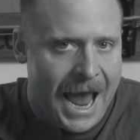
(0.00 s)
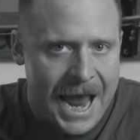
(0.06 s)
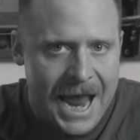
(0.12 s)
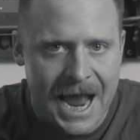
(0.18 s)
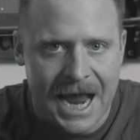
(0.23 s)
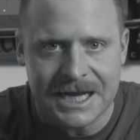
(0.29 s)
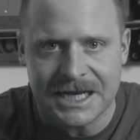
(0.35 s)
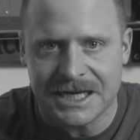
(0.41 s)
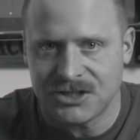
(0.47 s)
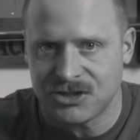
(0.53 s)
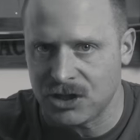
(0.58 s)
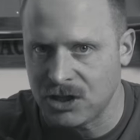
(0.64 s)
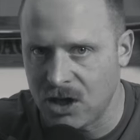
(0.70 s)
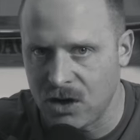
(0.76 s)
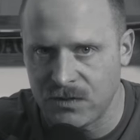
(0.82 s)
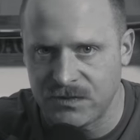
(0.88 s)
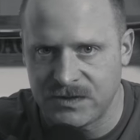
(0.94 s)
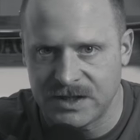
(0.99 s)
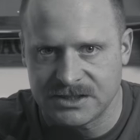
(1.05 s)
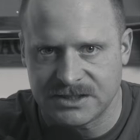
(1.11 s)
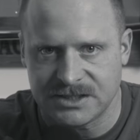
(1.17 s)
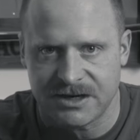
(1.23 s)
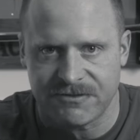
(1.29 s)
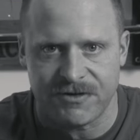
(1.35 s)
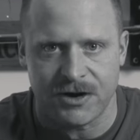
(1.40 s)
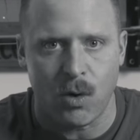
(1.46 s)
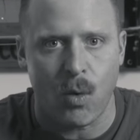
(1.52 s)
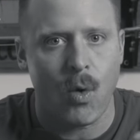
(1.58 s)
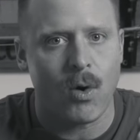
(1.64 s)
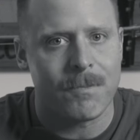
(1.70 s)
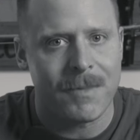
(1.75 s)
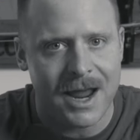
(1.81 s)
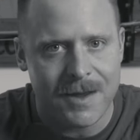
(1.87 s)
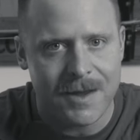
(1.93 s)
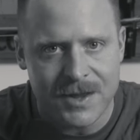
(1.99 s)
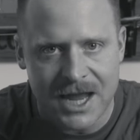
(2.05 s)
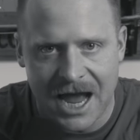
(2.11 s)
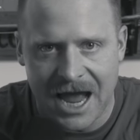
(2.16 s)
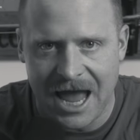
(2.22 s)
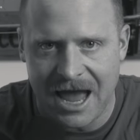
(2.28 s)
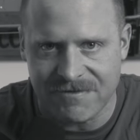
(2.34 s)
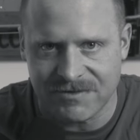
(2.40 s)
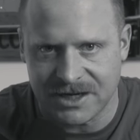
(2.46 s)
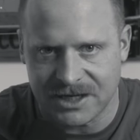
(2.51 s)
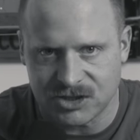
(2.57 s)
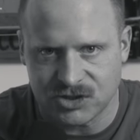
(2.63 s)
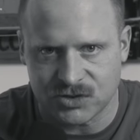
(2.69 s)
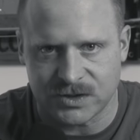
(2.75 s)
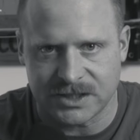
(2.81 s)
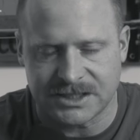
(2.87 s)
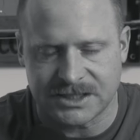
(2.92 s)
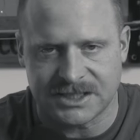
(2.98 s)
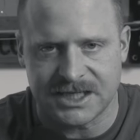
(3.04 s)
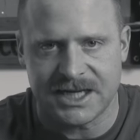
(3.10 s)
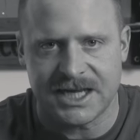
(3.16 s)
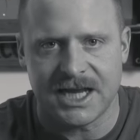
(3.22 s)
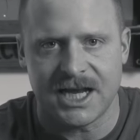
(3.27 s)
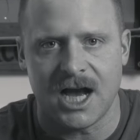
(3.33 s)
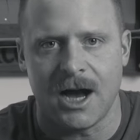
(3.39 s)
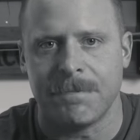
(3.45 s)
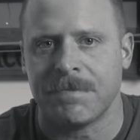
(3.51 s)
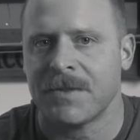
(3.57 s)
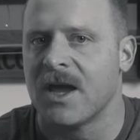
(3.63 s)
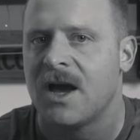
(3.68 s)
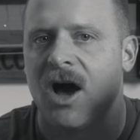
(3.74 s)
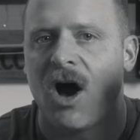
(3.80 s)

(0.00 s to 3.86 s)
hey, I need to load this different, or maybe I have an injury sneaking up.